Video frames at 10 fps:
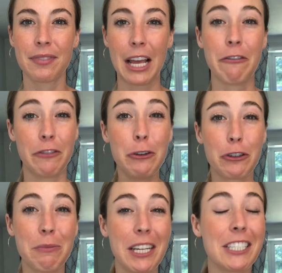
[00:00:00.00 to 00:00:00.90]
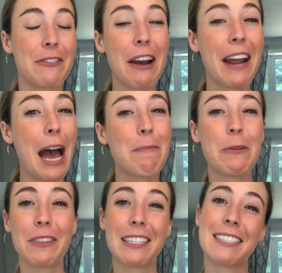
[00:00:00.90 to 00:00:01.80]
And future me is very happy
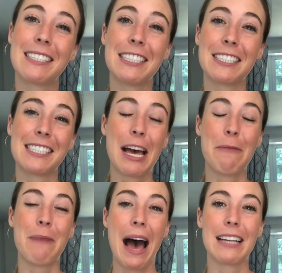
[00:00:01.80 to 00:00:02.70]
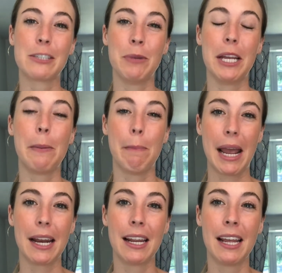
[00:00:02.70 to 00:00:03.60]
with the decisions that past me
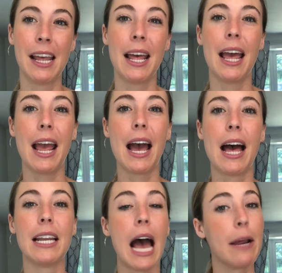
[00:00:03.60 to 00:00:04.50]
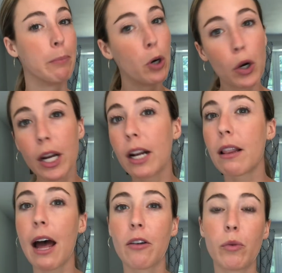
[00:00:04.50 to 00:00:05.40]
made. And I put in a
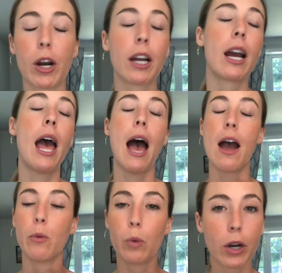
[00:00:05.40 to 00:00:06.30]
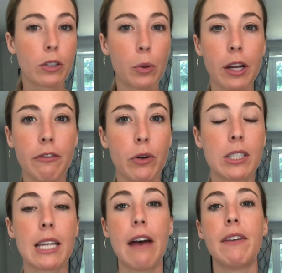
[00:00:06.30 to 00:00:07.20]
lot of work. I work
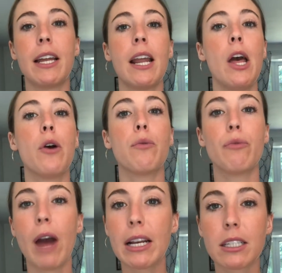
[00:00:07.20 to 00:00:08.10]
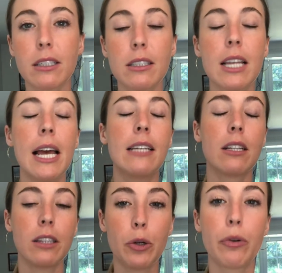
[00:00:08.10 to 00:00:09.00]
24/7. Rentals is a
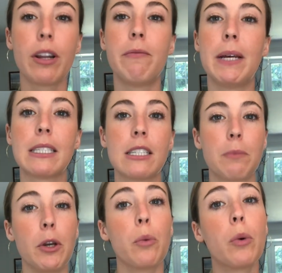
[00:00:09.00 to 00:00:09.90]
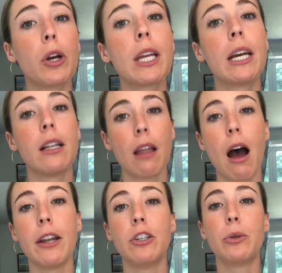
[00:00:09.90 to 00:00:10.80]
lucrative business, but you're working a
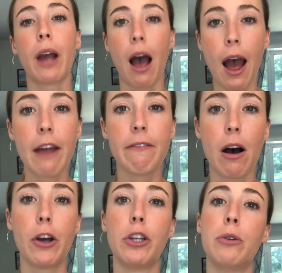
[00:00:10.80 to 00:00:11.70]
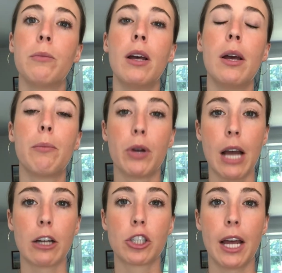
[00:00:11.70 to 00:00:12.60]
lot and you're doing high volume
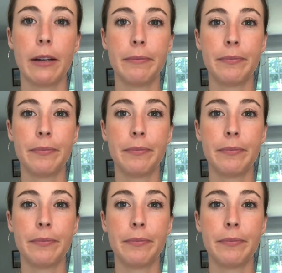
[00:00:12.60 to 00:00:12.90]
production.